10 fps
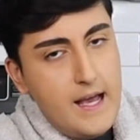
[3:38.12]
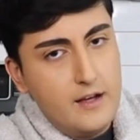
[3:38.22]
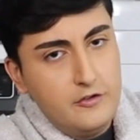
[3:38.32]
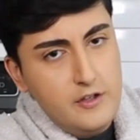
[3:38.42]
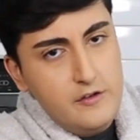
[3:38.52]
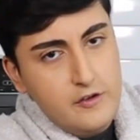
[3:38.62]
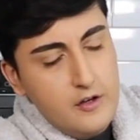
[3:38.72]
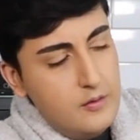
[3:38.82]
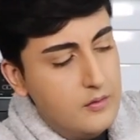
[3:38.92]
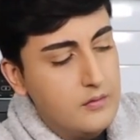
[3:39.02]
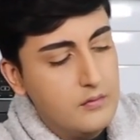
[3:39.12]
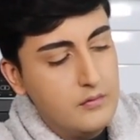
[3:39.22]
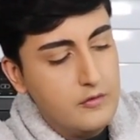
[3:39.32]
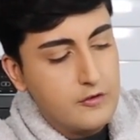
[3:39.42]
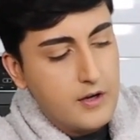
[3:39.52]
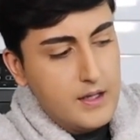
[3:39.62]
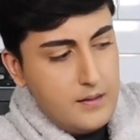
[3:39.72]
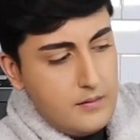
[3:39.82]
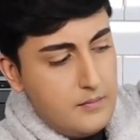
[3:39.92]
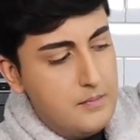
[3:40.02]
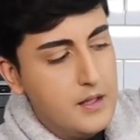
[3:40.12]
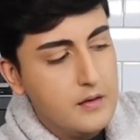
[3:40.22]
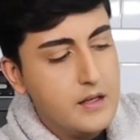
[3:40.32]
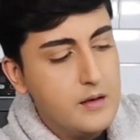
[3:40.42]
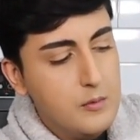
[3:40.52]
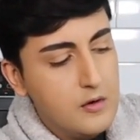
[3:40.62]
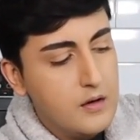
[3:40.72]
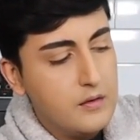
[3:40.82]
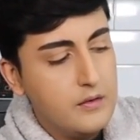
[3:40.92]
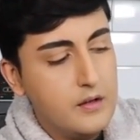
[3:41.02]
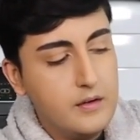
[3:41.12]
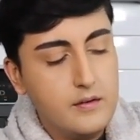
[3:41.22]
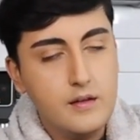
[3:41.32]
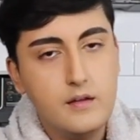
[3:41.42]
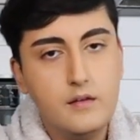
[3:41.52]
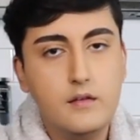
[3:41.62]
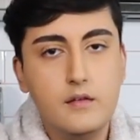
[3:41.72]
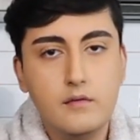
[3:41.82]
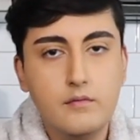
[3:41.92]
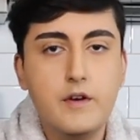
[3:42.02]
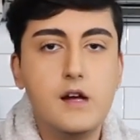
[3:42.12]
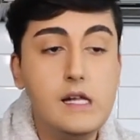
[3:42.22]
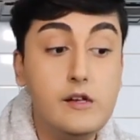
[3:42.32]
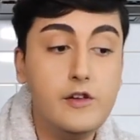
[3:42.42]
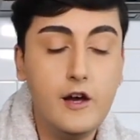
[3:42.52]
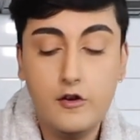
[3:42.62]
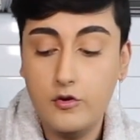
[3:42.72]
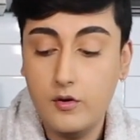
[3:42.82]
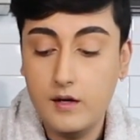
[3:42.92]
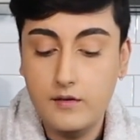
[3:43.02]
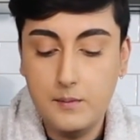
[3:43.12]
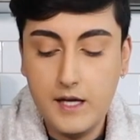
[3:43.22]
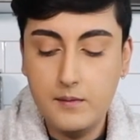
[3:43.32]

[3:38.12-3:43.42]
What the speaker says: actually don't drink milk anymore, so this is very new territory to me,